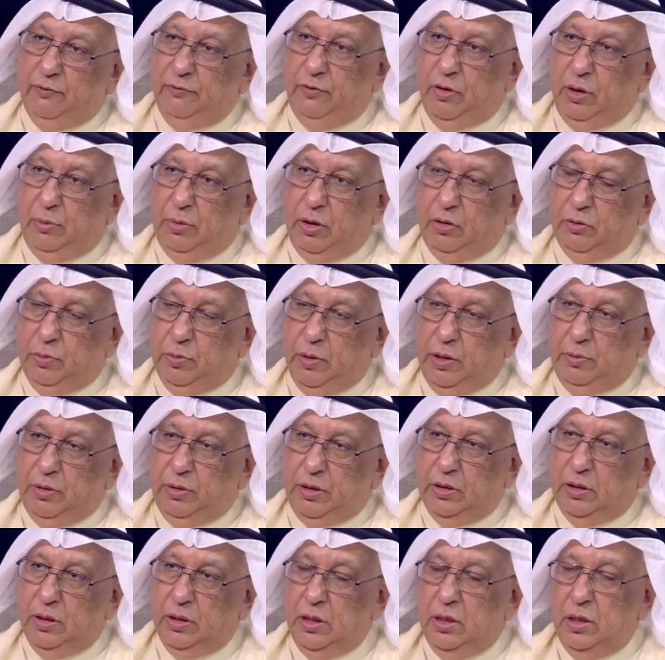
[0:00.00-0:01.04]
about payment
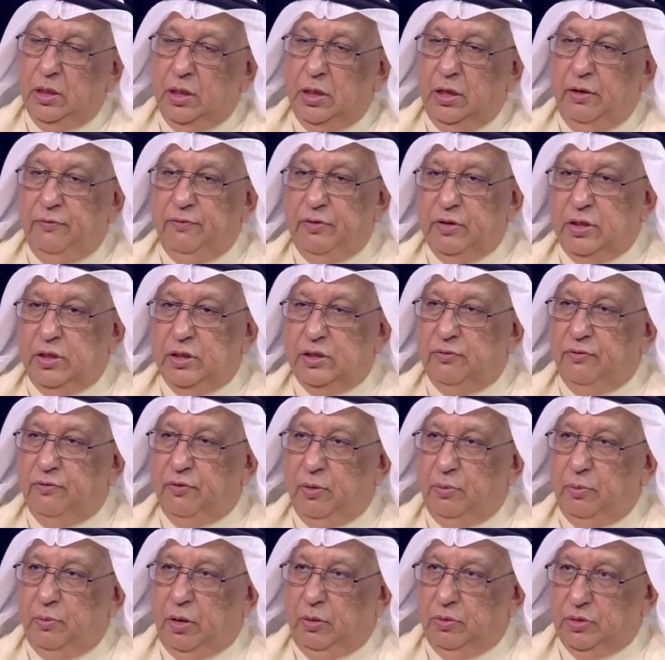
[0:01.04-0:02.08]
if it is
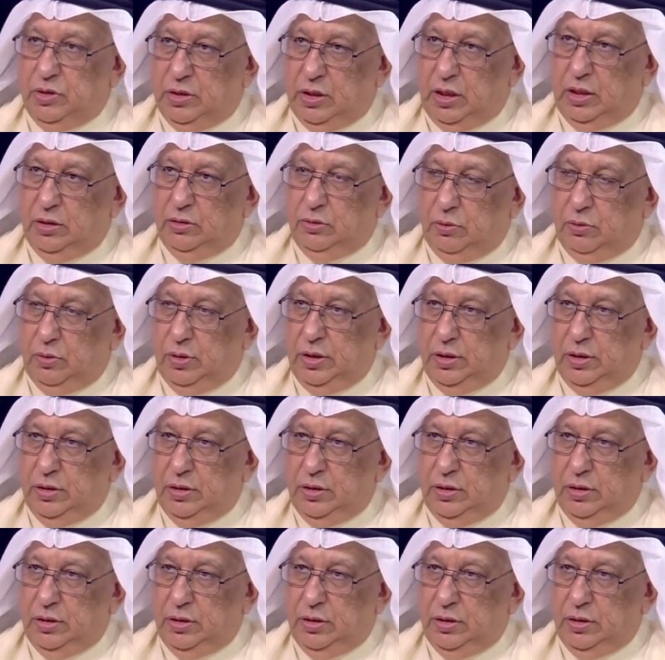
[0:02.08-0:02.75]
from outside Kuwait,